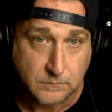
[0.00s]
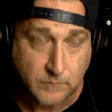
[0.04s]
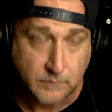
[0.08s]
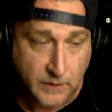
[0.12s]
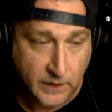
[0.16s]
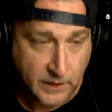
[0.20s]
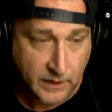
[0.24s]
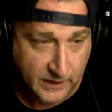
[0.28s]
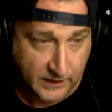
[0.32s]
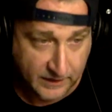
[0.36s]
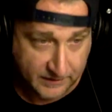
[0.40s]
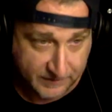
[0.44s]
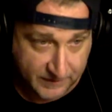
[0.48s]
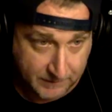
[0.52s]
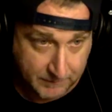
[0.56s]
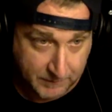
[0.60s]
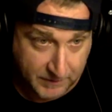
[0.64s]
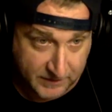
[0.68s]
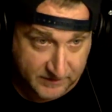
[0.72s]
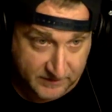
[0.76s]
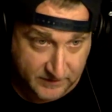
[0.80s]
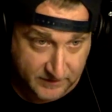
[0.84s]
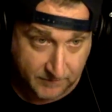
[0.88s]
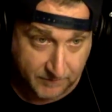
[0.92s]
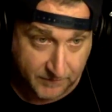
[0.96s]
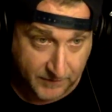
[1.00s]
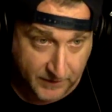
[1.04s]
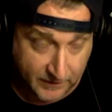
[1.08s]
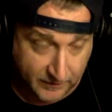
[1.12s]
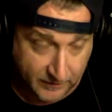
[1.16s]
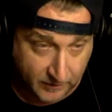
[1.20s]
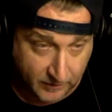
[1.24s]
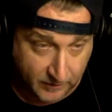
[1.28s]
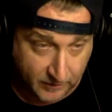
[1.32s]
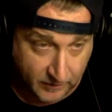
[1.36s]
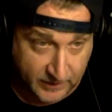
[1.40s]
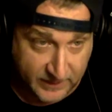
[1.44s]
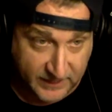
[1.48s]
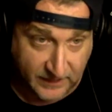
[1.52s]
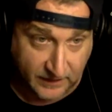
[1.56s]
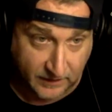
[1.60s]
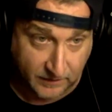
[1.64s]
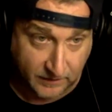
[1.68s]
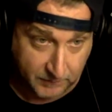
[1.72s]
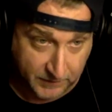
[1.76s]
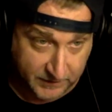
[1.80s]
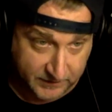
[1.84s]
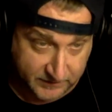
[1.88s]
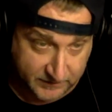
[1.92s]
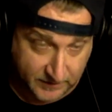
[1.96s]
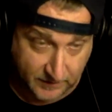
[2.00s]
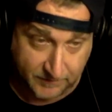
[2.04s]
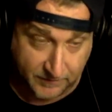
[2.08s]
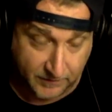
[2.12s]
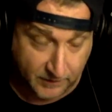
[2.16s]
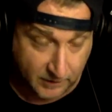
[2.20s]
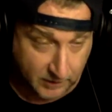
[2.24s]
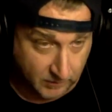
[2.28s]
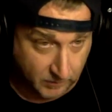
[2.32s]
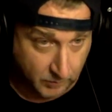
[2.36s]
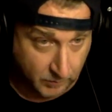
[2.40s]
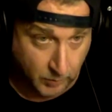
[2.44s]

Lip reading: And I think he and my stepfather